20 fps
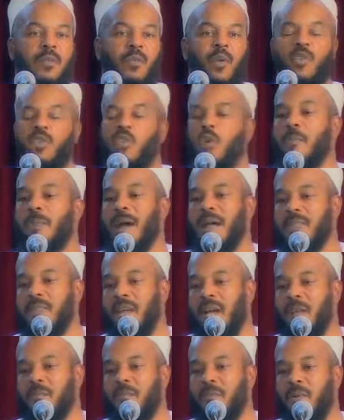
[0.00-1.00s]
was your
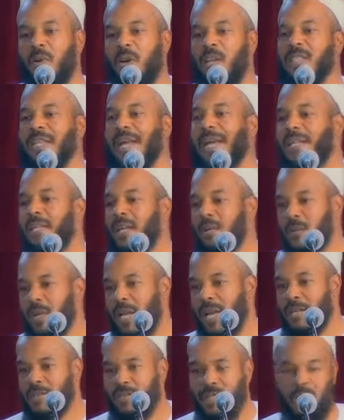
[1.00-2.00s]
madhab? Qatada,
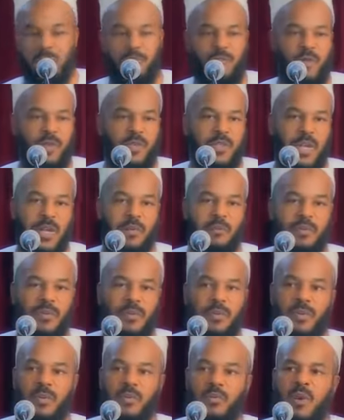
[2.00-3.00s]
we ask him, for
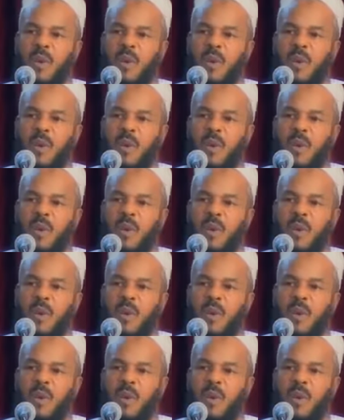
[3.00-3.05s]
example.